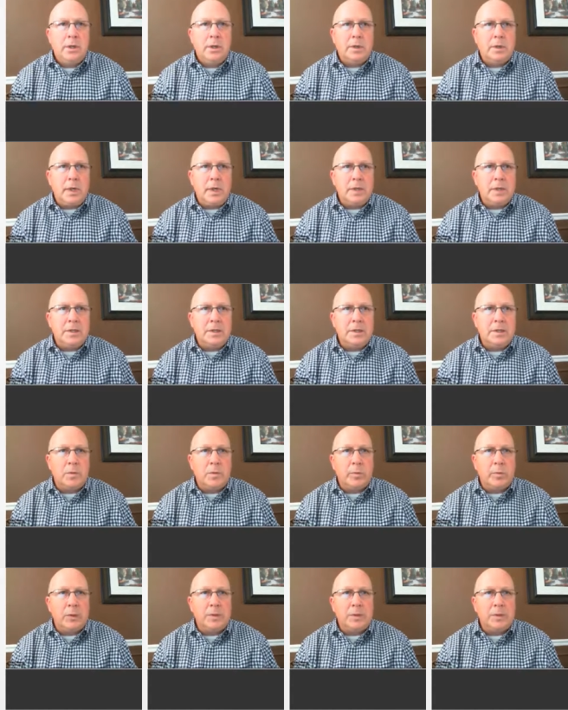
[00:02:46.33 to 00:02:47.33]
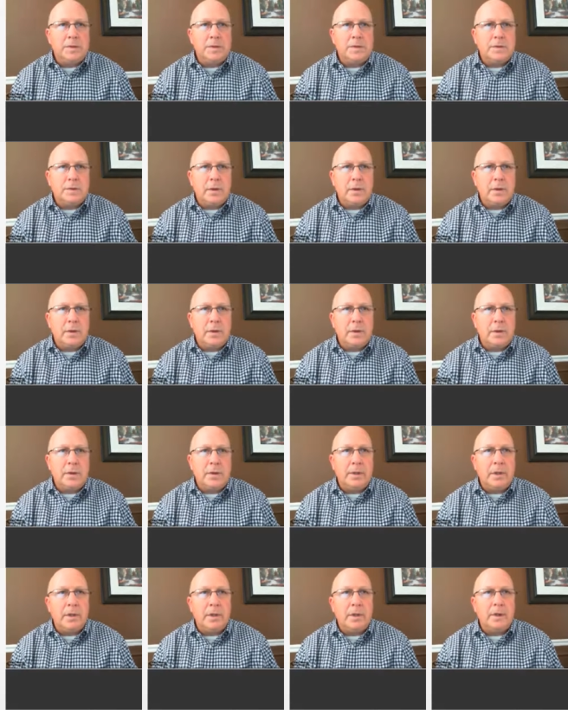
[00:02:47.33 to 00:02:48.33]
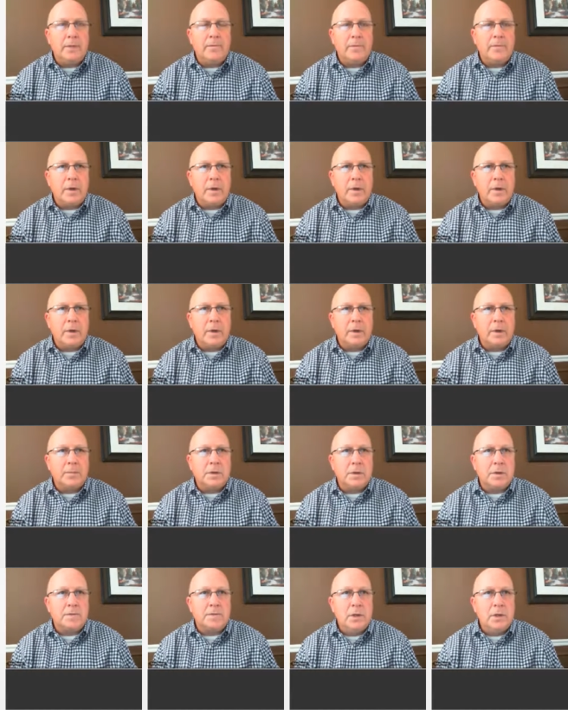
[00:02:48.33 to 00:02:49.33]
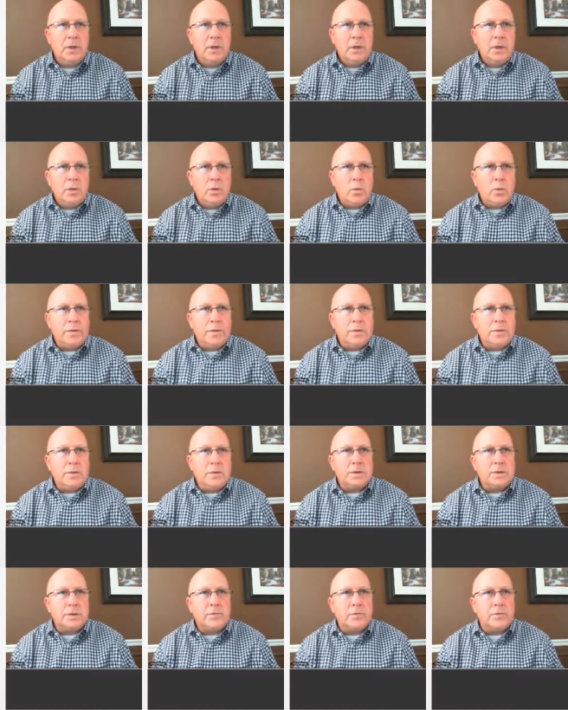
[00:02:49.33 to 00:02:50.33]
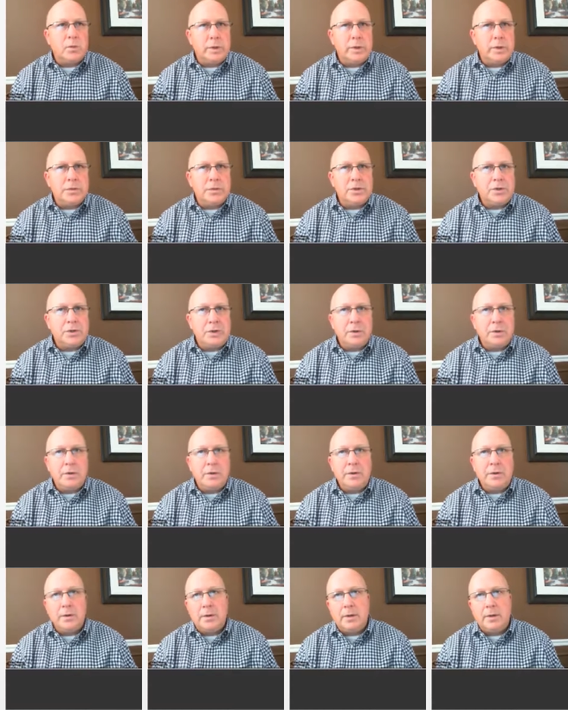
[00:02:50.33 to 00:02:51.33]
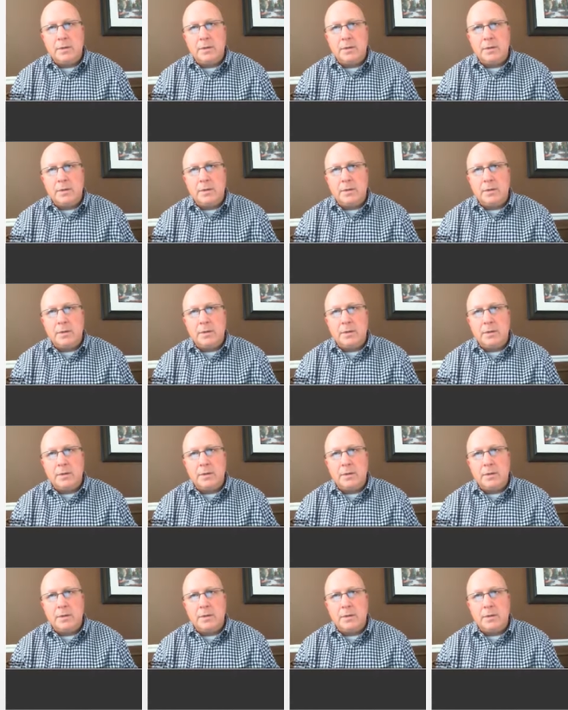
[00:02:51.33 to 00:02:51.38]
or had knees replaced, and they find themselves with the use of a wheelchair.